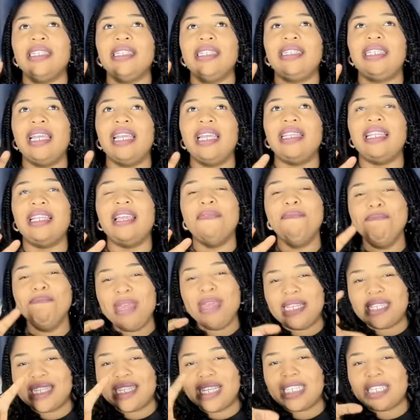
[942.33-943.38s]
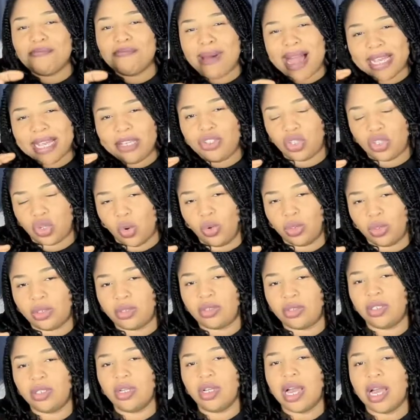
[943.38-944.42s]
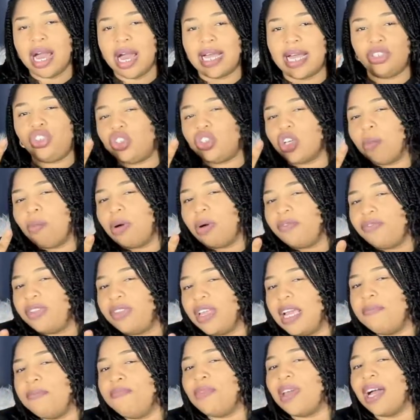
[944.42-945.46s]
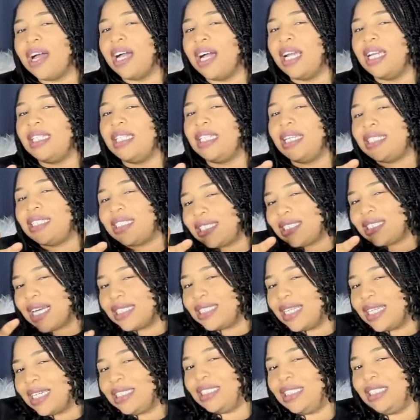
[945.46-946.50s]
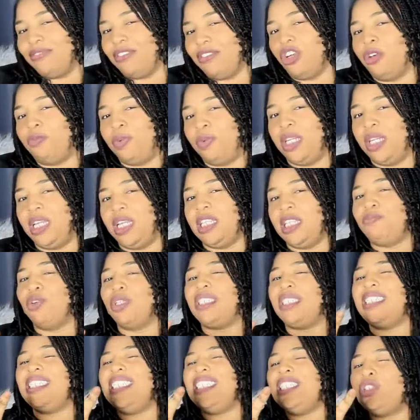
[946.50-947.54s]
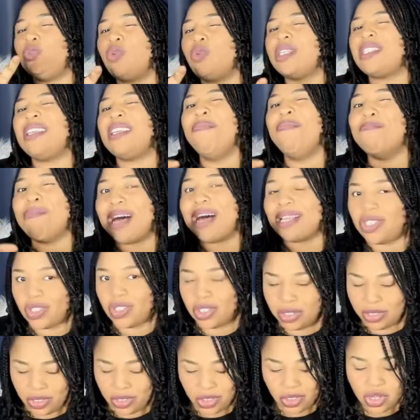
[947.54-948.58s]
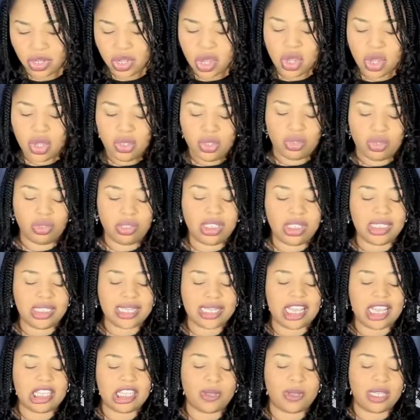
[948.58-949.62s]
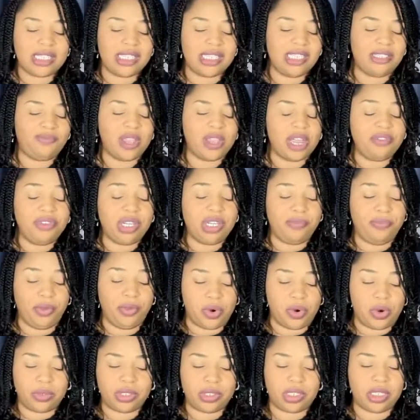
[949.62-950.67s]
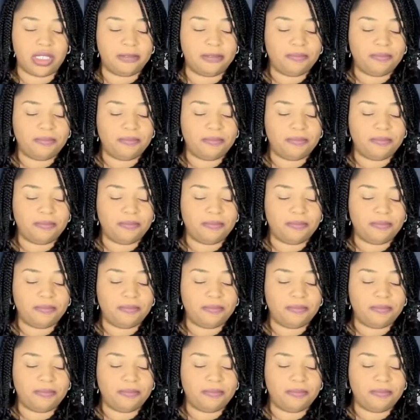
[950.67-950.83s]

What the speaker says: they missed this milestone, and some of them they started developing it, but it wasn't mastered. So this aspect is very difficult.